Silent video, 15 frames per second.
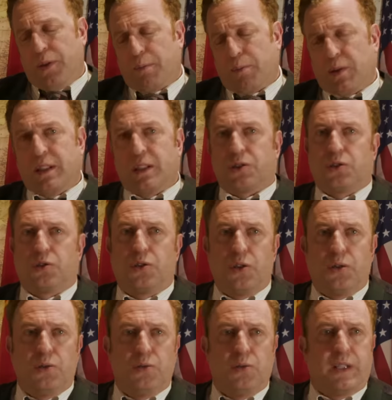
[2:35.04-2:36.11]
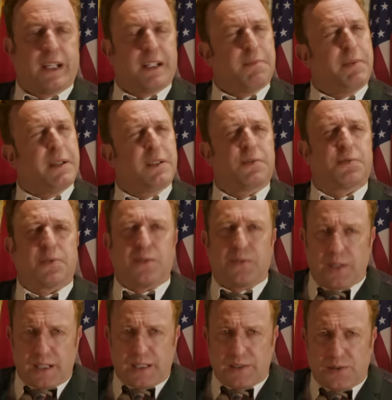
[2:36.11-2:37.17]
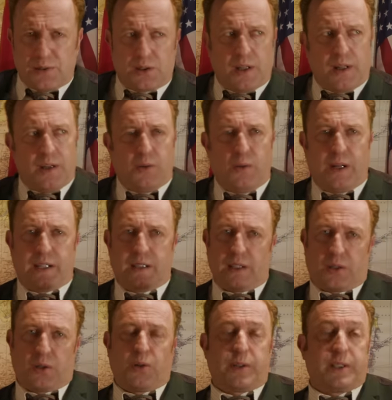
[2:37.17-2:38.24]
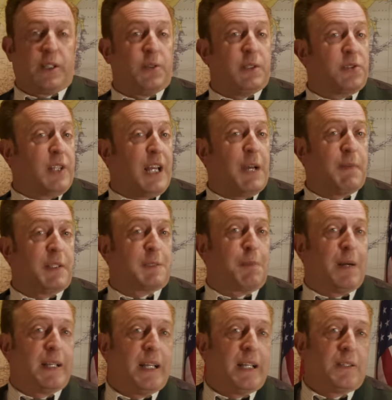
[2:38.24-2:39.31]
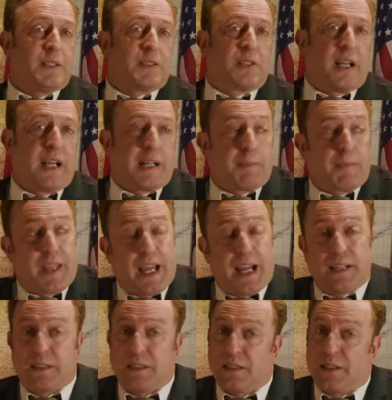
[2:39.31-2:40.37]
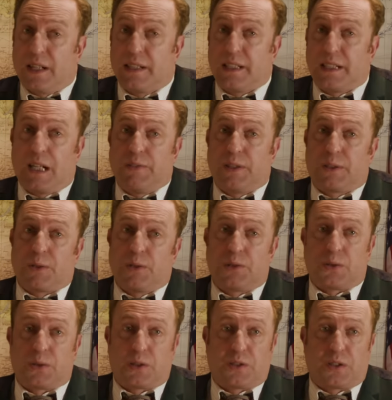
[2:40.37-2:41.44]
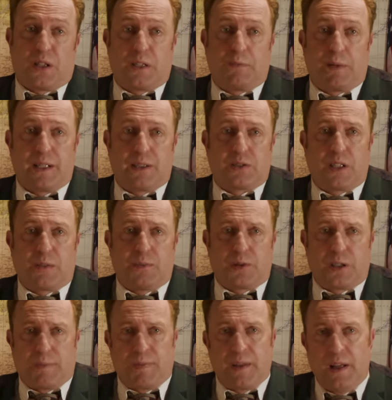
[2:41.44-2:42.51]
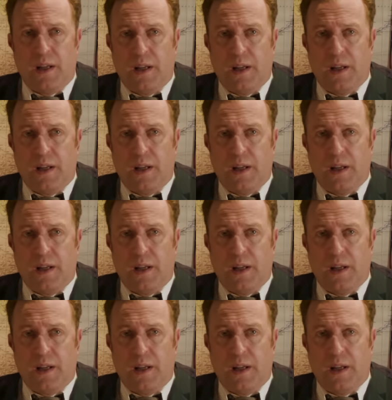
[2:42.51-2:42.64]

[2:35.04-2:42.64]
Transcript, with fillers: The British do get a bit of revenge when Littorio is damaged by air attack and an Italian heavy cruiser is sunk by a submarine.